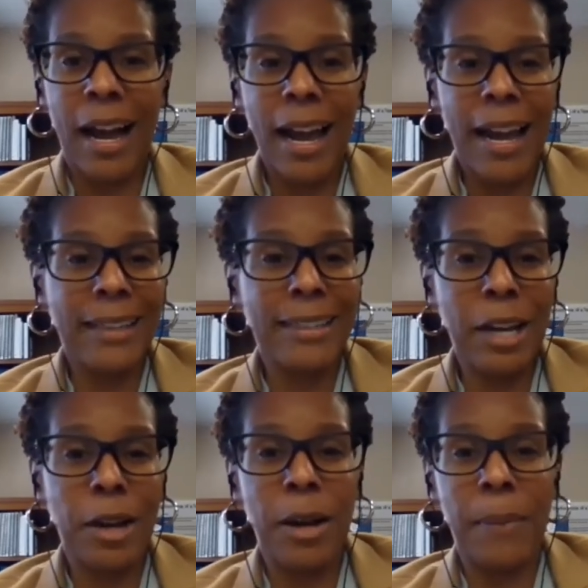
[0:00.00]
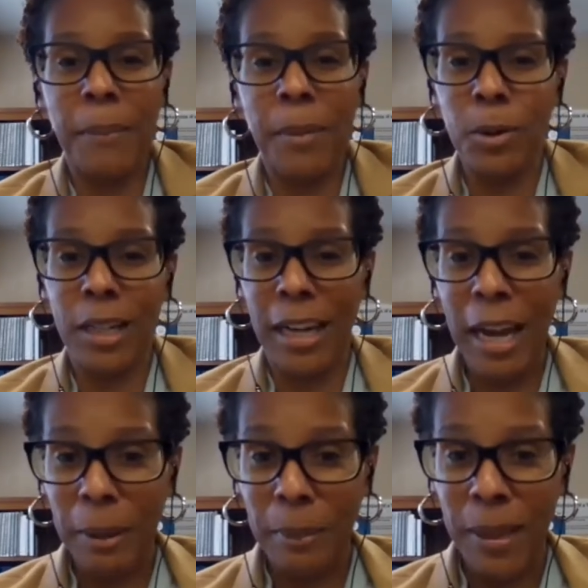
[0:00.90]
I had to tell him I'm older than
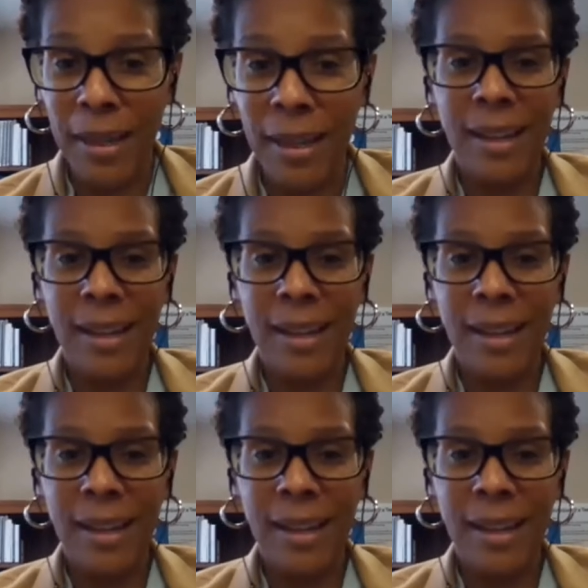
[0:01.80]
him.